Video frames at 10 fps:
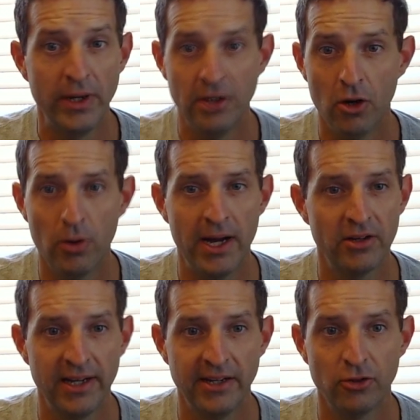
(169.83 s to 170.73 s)
We
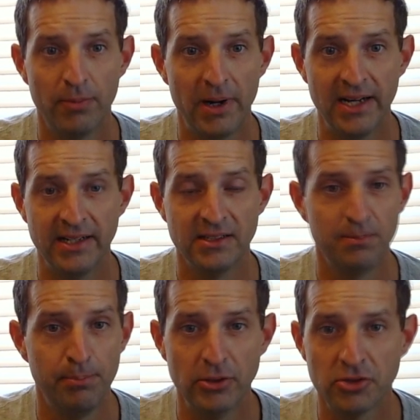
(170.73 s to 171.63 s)
know how to handle
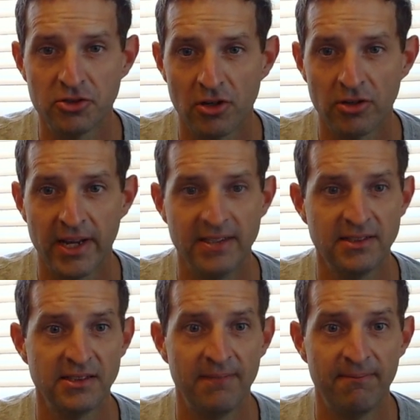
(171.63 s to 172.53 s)
bias, build strong
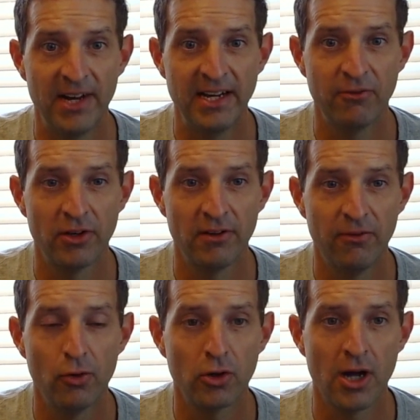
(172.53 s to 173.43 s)
cases, and fight
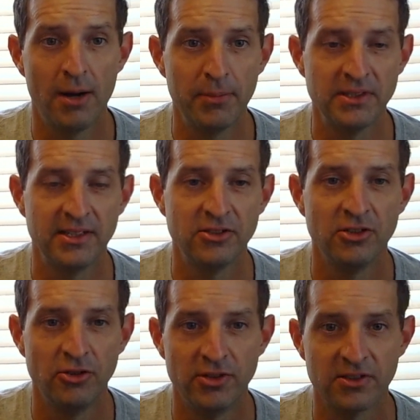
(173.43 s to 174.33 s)
for the full
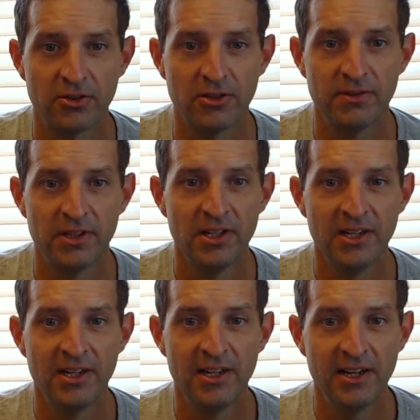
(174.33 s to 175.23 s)
compensation you deserve.
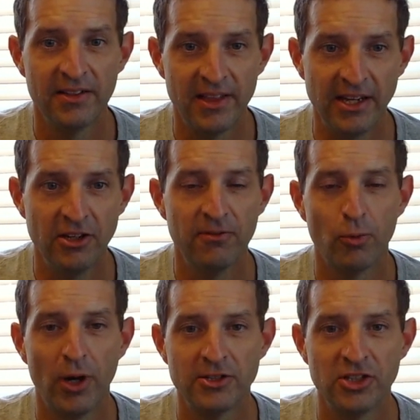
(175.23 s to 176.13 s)

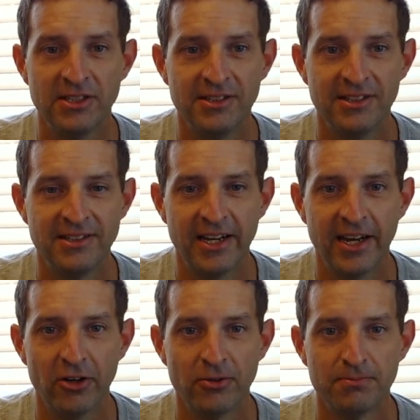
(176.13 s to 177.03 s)
Thank you for watching, and
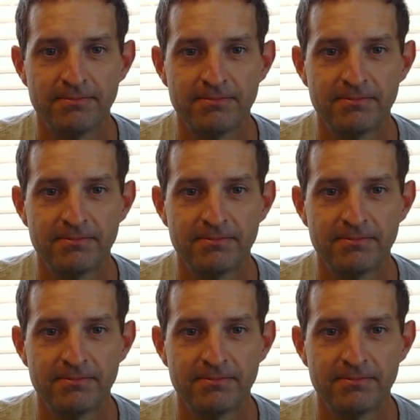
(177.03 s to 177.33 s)
take care.